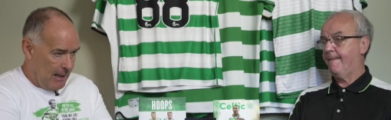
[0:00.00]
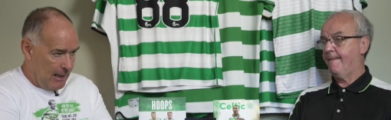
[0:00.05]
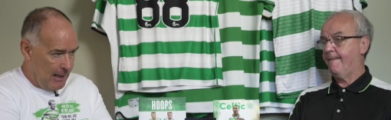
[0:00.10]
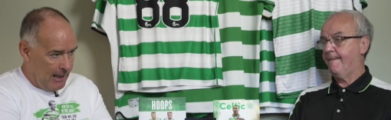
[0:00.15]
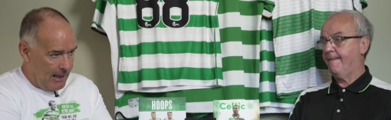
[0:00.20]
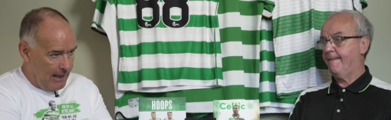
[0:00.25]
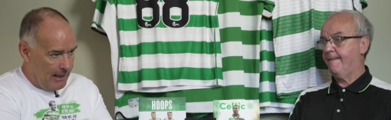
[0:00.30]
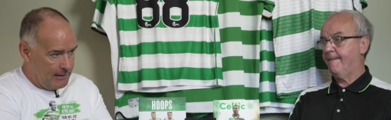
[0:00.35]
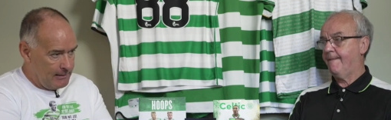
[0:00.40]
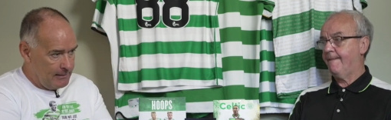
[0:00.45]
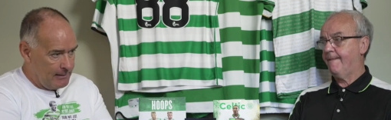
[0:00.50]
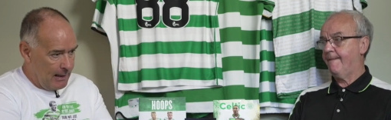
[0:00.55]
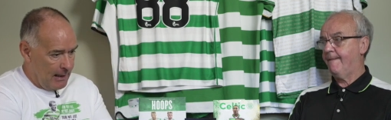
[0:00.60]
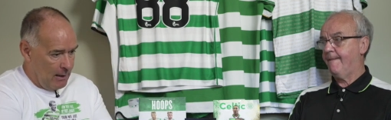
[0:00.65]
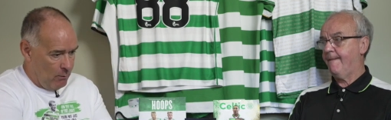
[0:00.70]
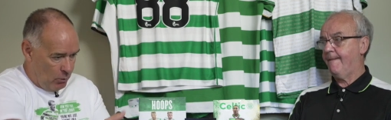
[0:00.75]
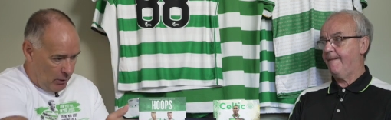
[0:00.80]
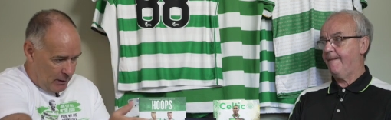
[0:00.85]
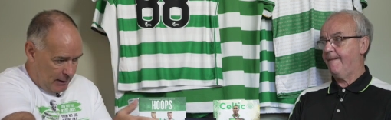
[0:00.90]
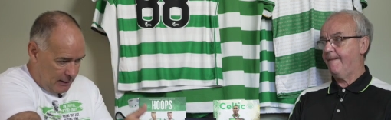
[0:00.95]
Speaker 1: And I
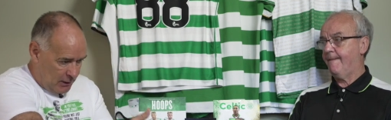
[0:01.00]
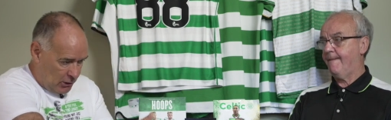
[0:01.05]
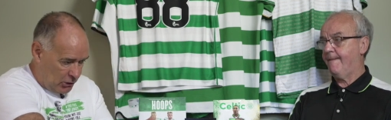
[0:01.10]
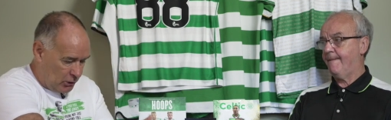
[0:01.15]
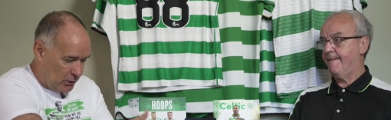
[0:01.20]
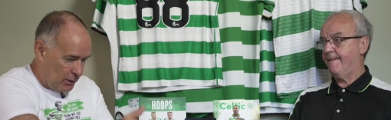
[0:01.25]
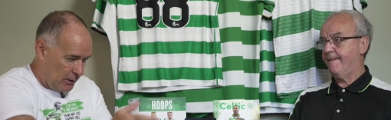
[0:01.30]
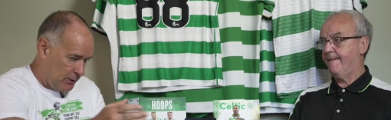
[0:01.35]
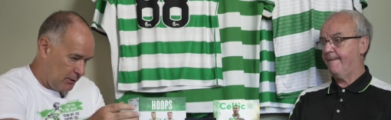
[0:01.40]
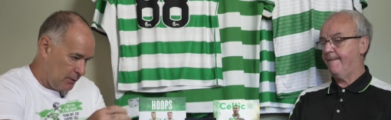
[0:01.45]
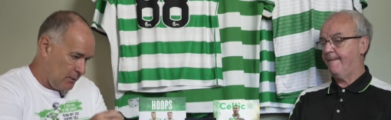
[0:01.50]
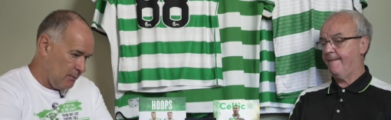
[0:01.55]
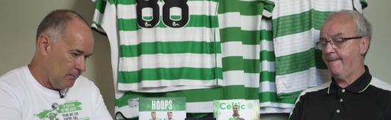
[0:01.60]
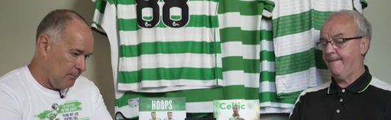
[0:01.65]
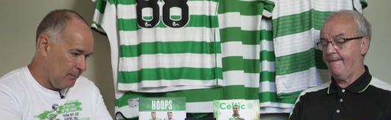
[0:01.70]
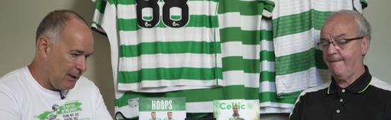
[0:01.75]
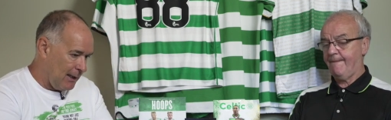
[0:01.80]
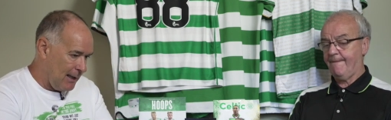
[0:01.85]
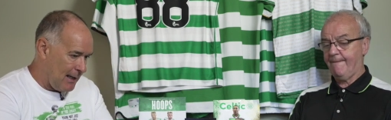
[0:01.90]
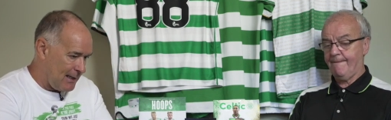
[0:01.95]
want to discuss
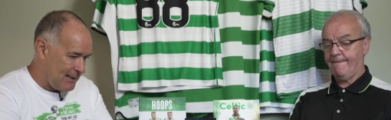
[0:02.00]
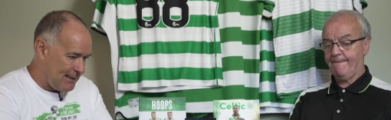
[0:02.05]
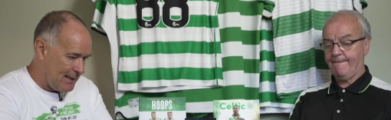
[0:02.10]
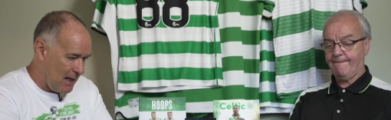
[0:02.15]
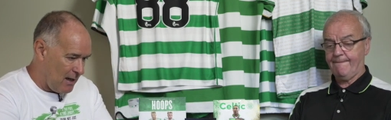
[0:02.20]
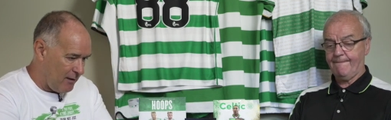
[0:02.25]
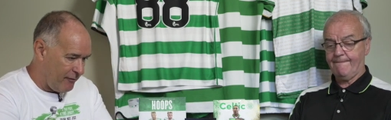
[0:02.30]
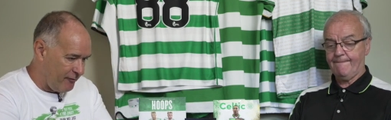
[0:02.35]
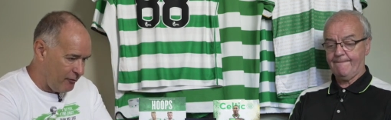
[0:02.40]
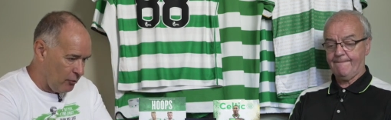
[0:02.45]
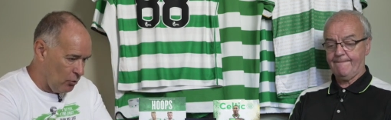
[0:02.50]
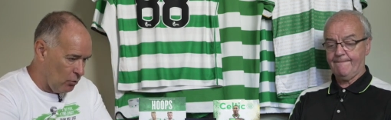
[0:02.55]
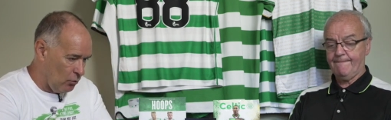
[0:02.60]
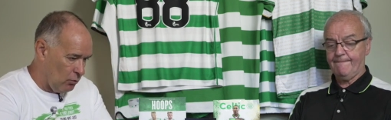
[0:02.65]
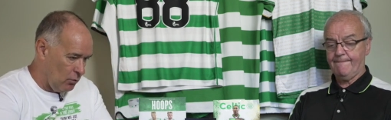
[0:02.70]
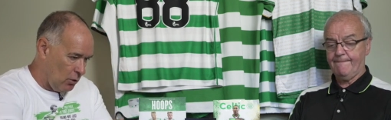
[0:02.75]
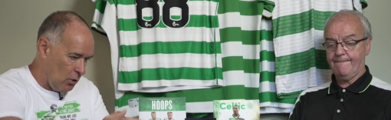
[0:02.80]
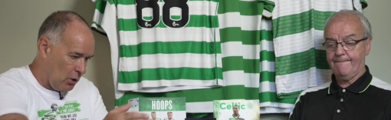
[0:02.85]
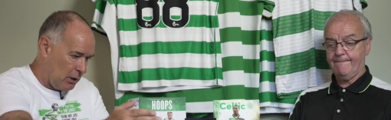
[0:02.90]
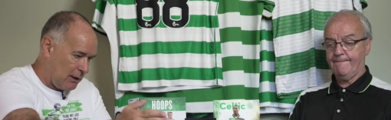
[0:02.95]
glass half
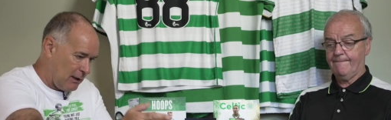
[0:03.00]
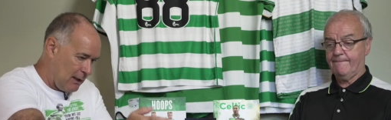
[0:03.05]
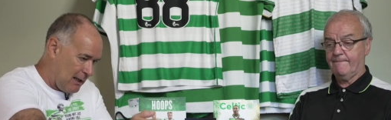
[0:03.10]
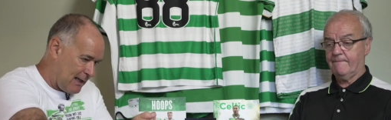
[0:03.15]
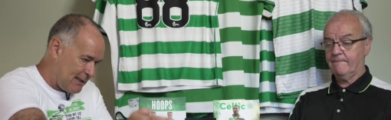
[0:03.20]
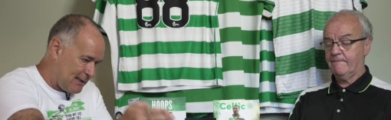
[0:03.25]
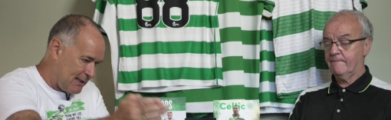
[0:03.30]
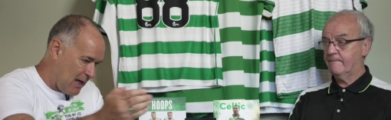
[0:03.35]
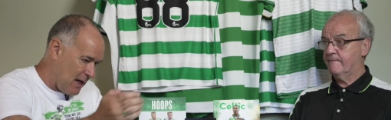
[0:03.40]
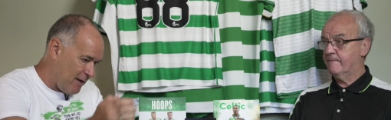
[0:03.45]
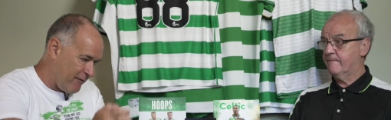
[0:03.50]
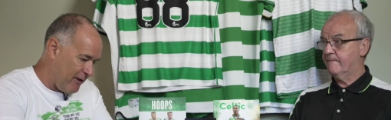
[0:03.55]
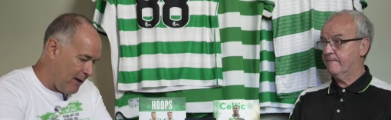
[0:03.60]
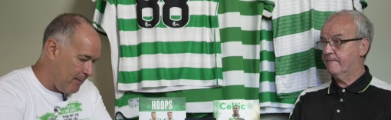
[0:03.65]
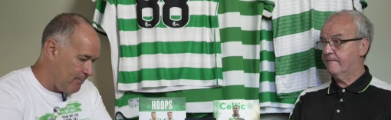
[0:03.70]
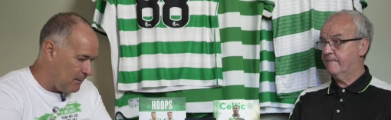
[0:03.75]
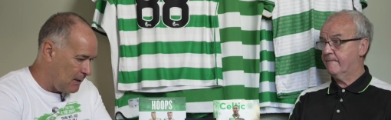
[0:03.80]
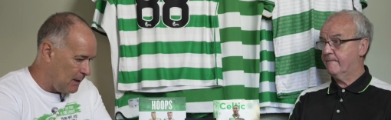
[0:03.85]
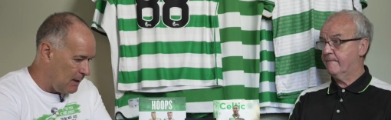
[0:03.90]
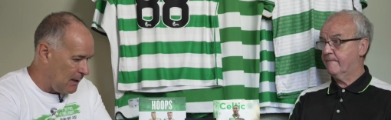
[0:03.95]
full or glass half
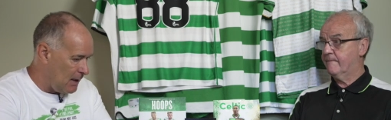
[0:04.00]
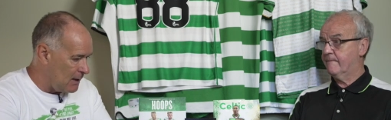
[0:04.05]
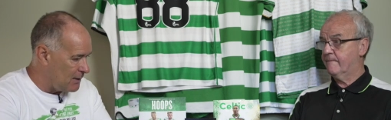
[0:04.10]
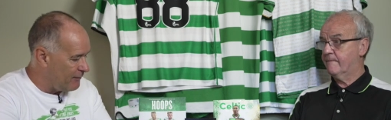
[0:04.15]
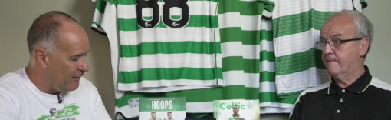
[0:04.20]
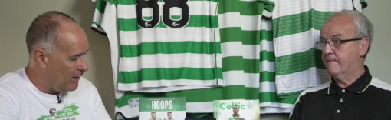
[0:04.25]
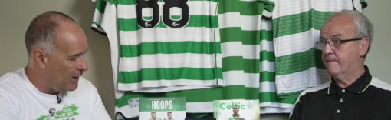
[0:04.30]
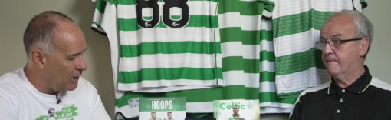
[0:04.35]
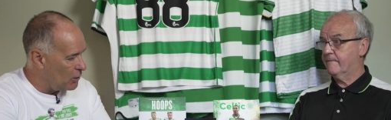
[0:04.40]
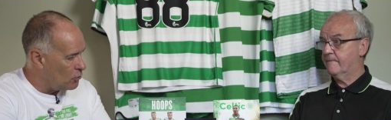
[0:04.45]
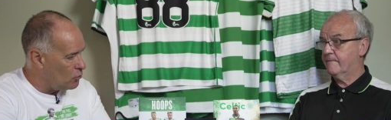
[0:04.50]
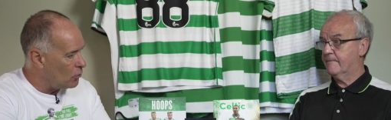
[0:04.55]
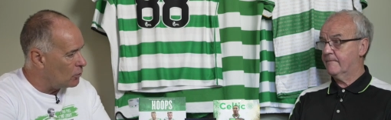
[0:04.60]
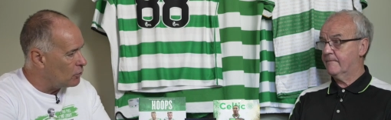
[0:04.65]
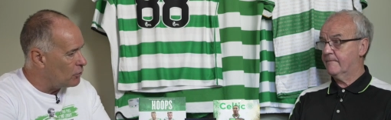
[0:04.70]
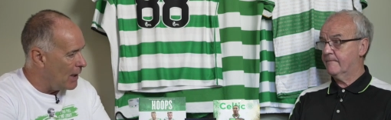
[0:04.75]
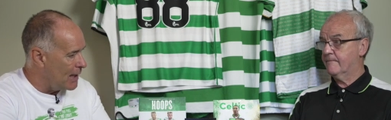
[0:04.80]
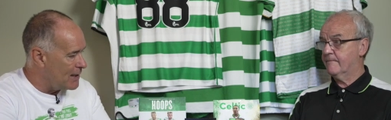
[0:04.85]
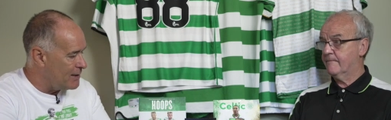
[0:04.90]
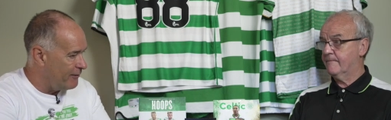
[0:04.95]
empty as far as your
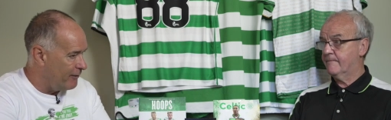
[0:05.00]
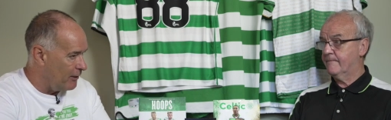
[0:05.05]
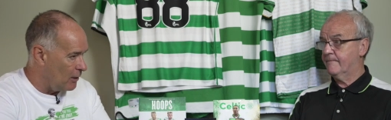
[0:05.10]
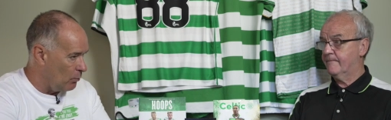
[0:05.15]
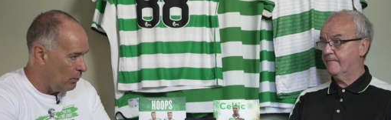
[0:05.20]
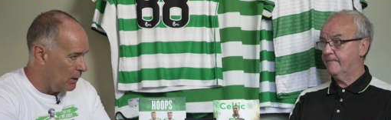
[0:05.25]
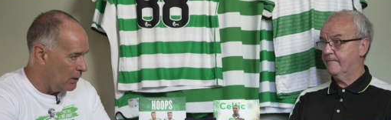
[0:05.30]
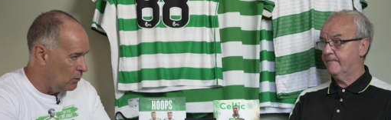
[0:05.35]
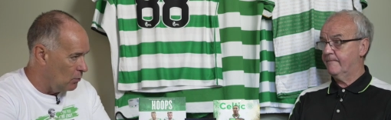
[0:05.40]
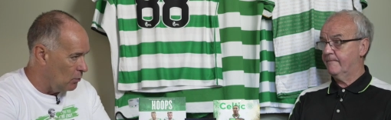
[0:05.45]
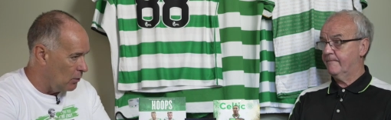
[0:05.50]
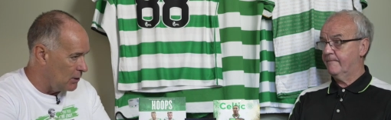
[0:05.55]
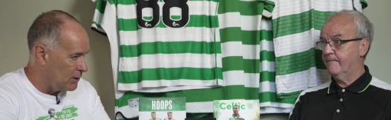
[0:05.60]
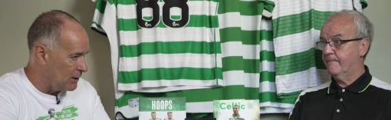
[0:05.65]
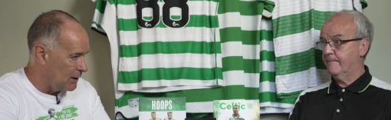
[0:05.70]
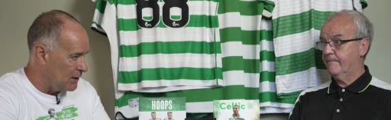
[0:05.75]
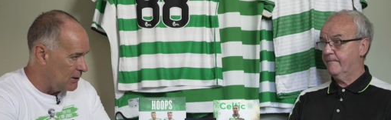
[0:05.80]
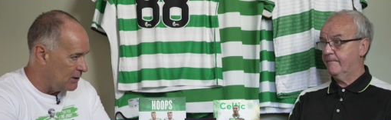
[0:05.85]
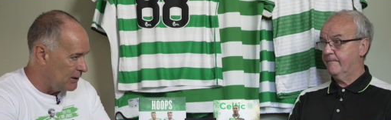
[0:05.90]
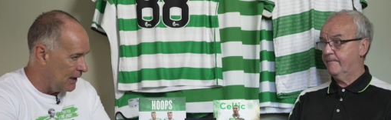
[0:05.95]
transfer window is
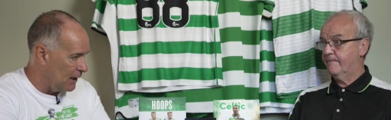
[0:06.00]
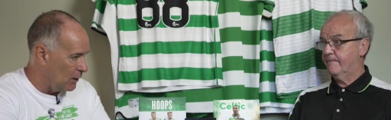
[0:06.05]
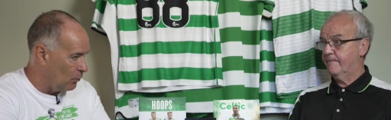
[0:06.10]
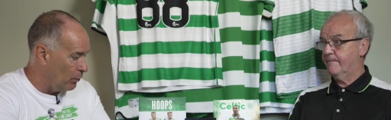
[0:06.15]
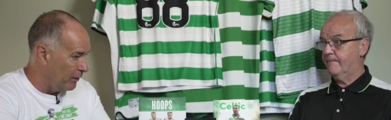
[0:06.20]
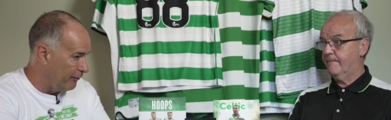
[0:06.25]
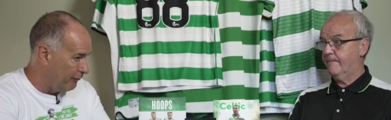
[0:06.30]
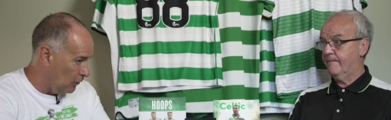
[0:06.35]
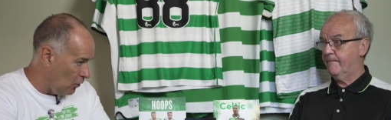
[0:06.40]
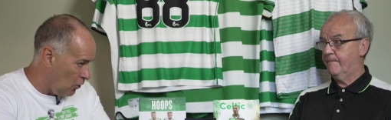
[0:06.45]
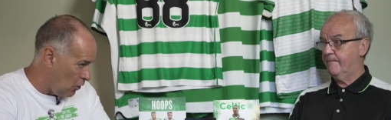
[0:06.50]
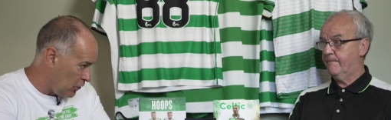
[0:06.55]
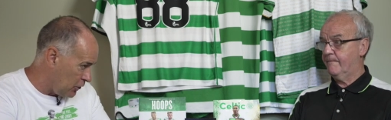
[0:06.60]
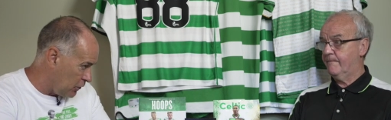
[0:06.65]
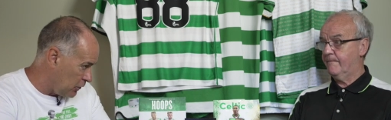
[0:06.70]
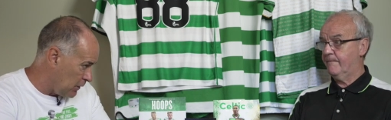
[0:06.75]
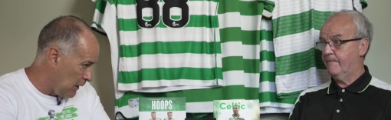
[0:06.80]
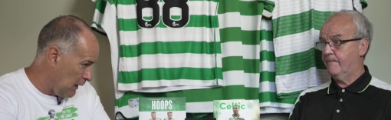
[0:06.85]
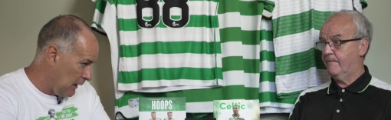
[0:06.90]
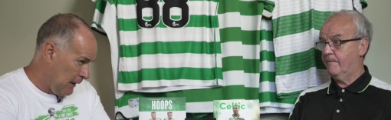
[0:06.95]
concerned. We've
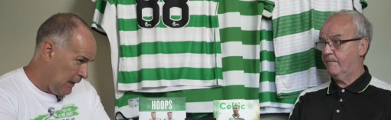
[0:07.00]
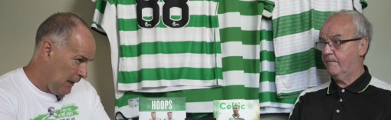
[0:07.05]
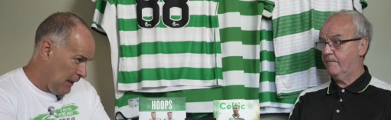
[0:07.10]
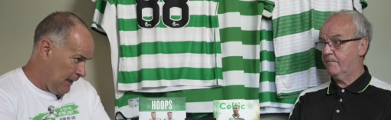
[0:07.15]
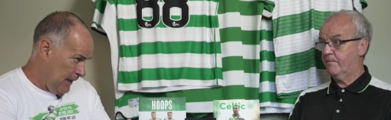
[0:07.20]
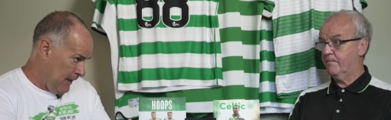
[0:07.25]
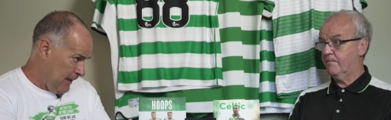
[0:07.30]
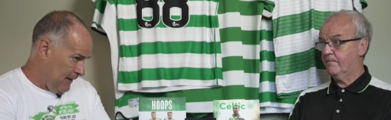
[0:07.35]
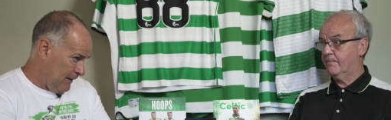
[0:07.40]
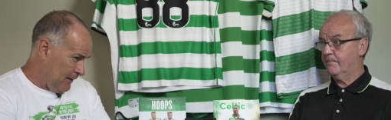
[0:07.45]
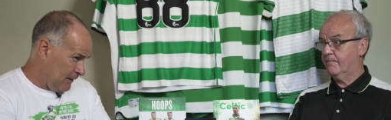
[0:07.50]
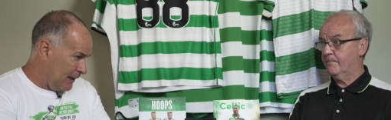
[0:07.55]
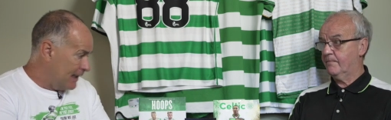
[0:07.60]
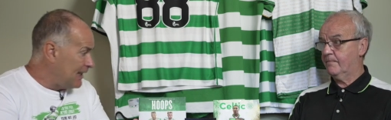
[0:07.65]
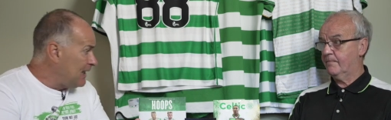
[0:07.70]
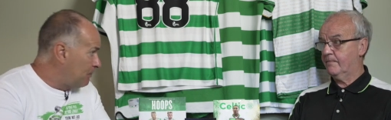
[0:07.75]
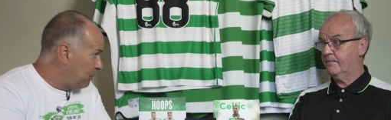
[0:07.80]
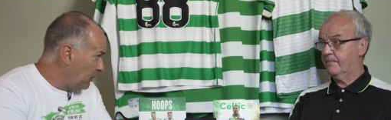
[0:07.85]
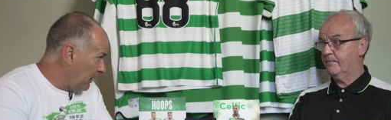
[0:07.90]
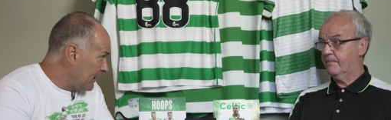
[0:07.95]
lost
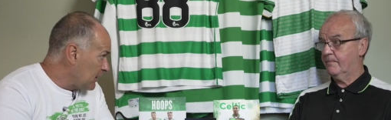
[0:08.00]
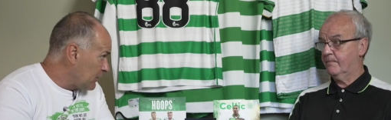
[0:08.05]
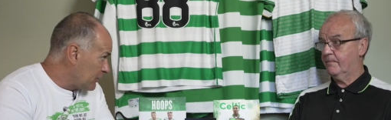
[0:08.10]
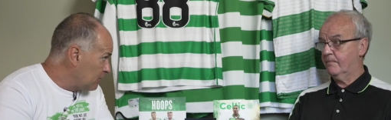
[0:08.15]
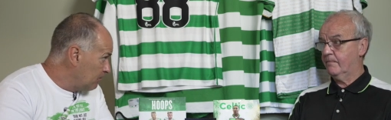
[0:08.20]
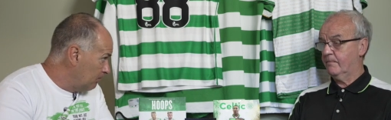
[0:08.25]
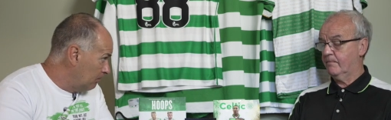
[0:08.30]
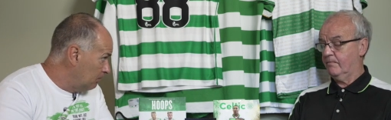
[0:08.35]
key players